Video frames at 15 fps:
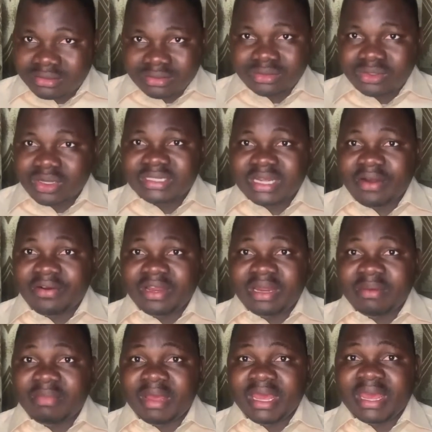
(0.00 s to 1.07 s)
Does that
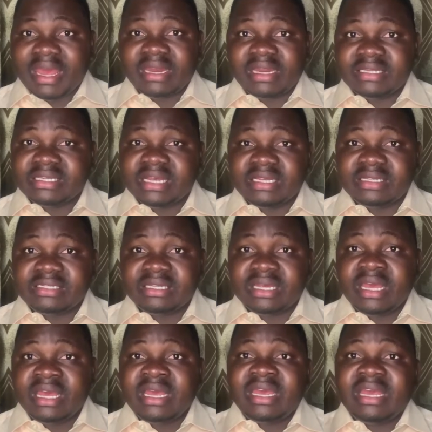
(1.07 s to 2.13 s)
really make any sense?
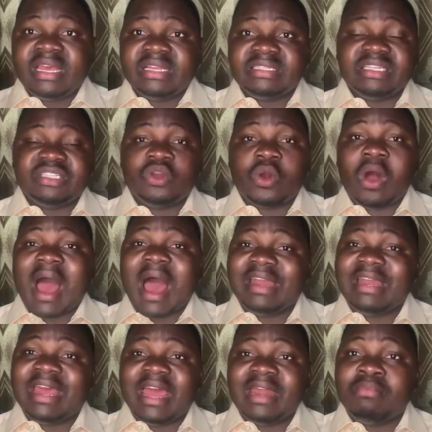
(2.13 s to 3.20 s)
It is your
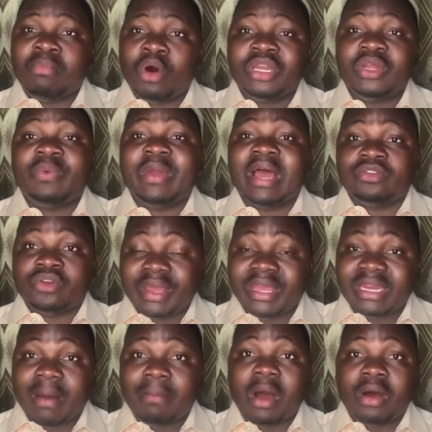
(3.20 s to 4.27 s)
hard-earned money we are
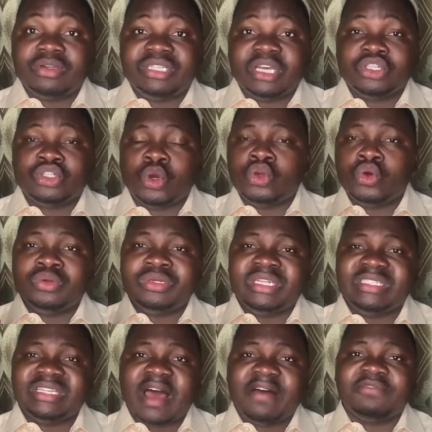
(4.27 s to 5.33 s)
talking about here, so you
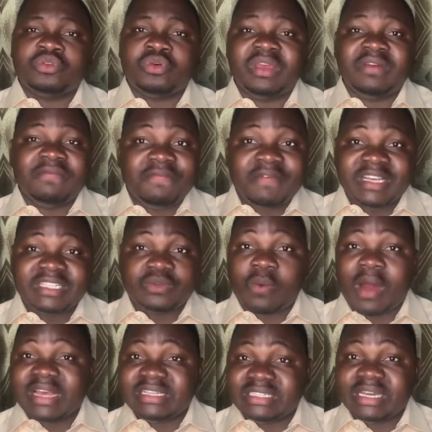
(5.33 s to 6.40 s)
deserve to invest
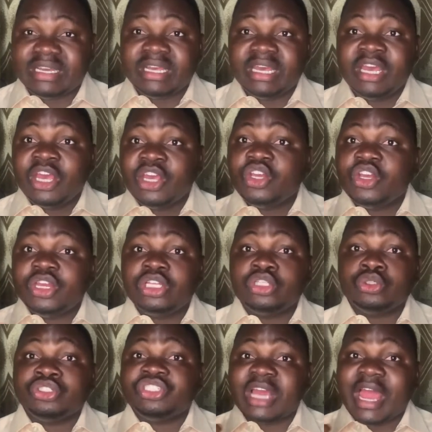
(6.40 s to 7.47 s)
wisely. You need
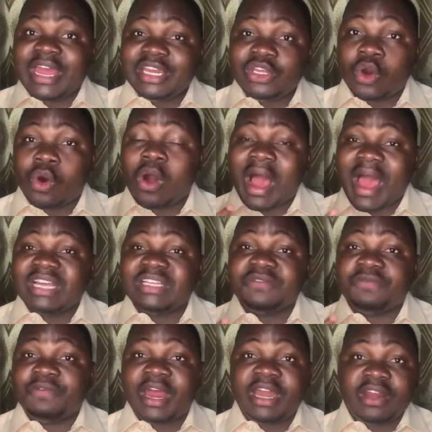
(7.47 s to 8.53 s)
to shine your eyes
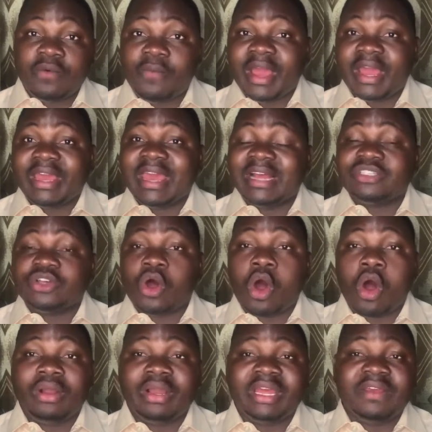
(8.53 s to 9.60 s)
very well, get
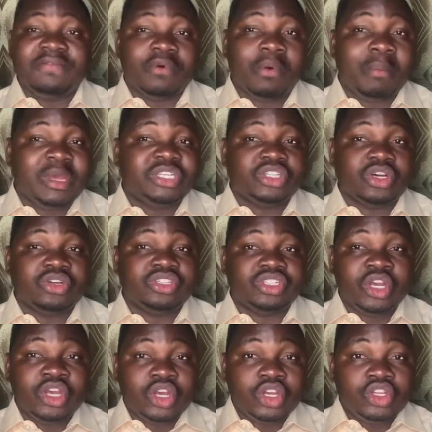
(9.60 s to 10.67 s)
all informations
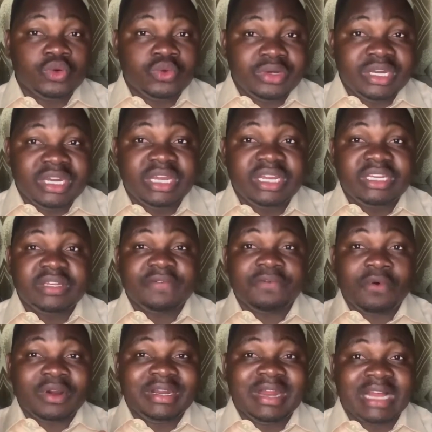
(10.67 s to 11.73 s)
you need
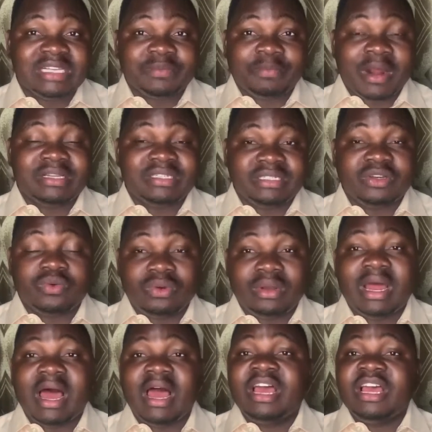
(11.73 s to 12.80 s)
for that
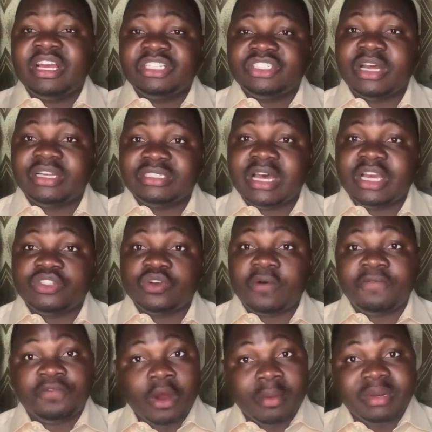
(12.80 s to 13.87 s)
particular
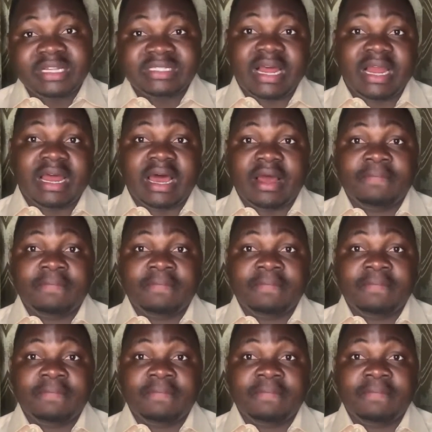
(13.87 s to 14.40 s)
transaction from the seller.